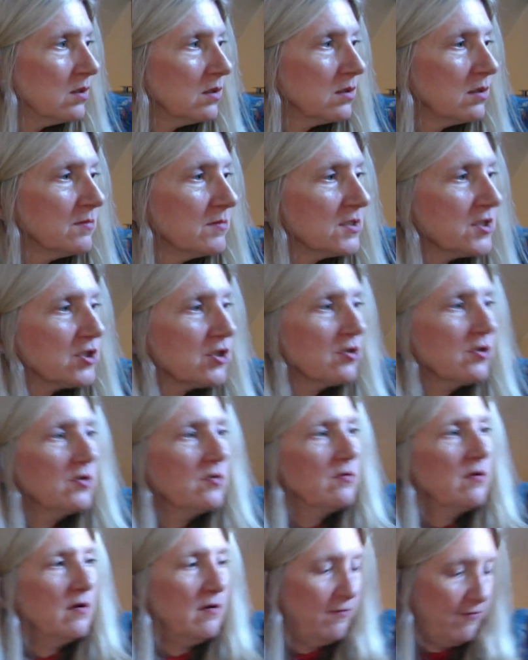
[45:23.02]
let me show
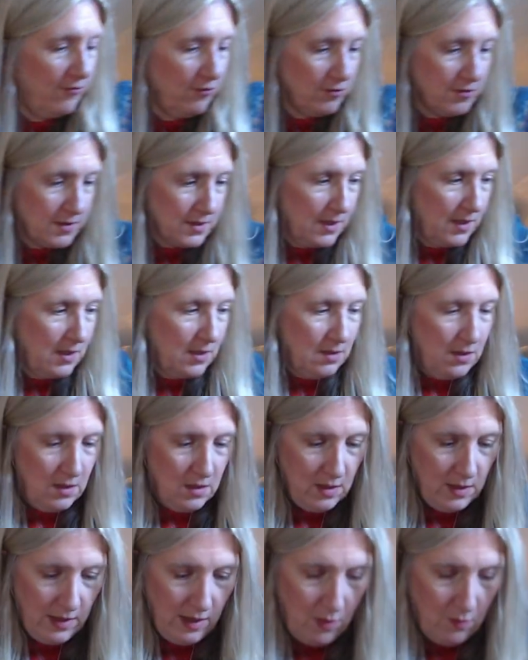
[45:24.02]
you a full skein,
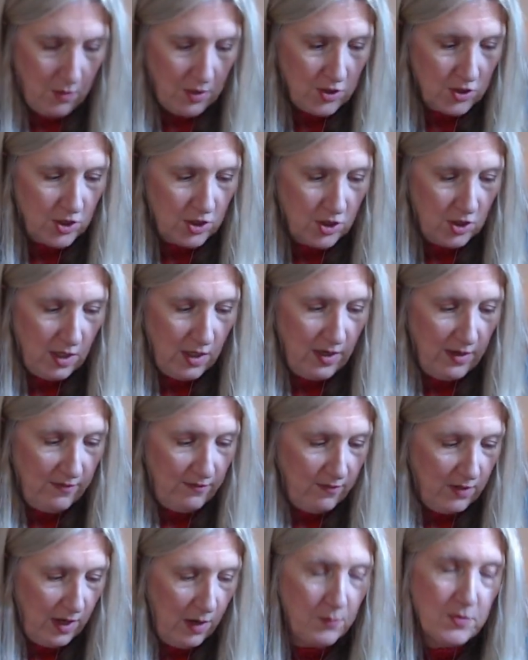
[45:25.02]
how much I,
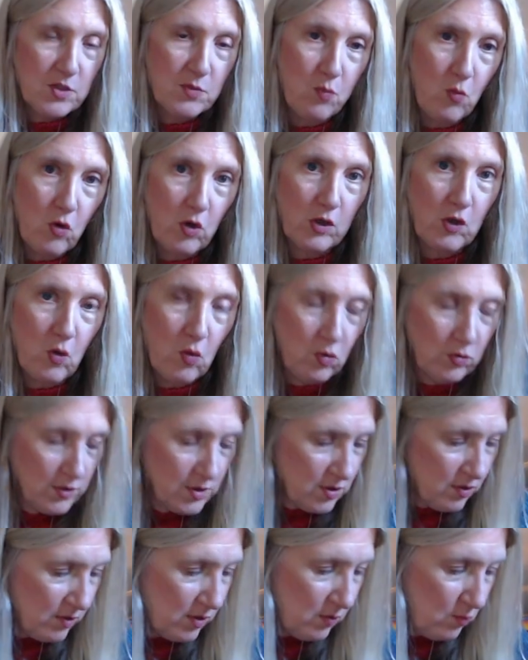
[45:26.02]
how much more gold.
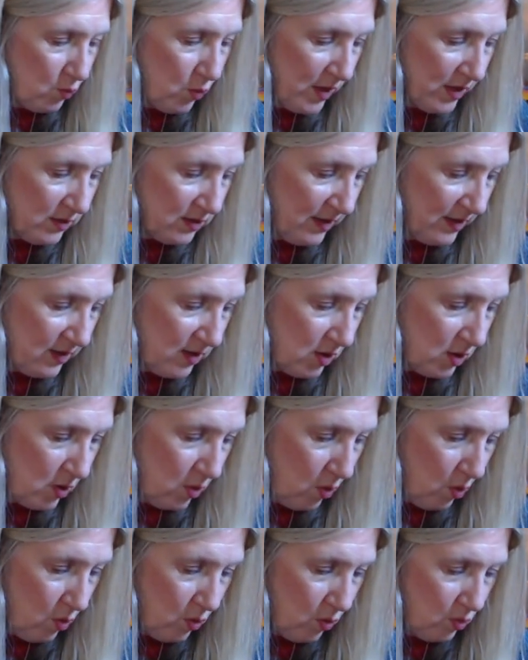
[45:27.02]
So the, weirdly, the
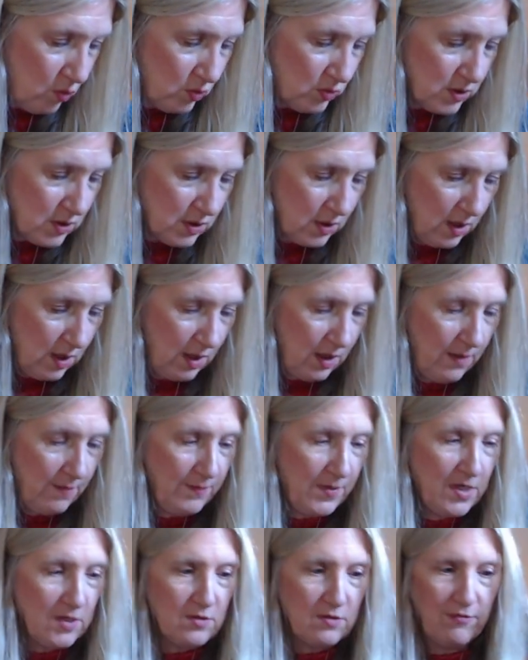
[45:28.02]
gold, um,
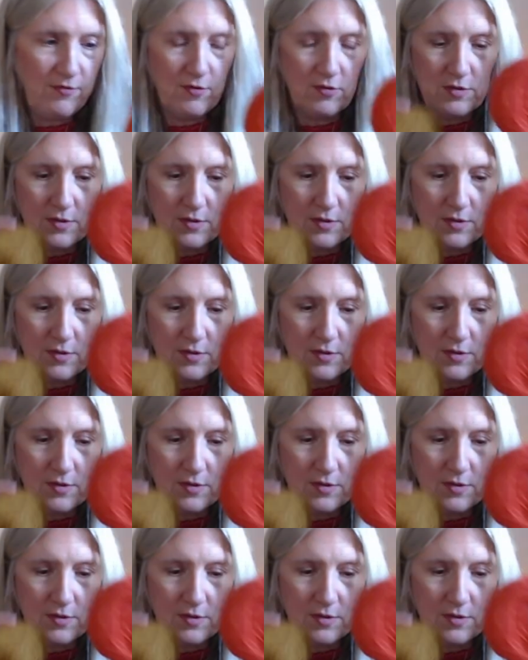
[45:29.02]
here's a full